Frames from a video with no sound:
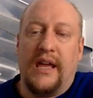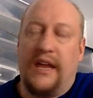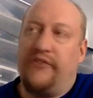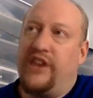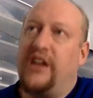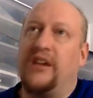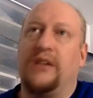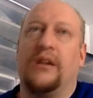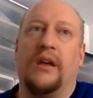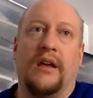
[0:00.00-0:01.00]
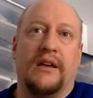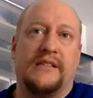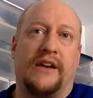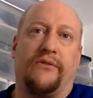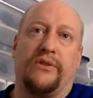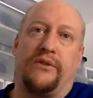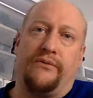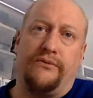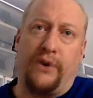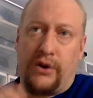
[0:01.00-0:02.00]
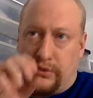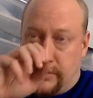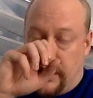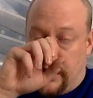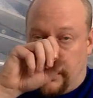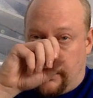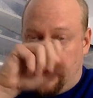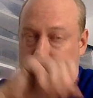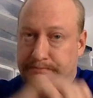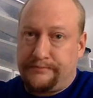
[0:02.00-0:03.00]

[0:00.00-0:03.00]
And I've taken several different photos here.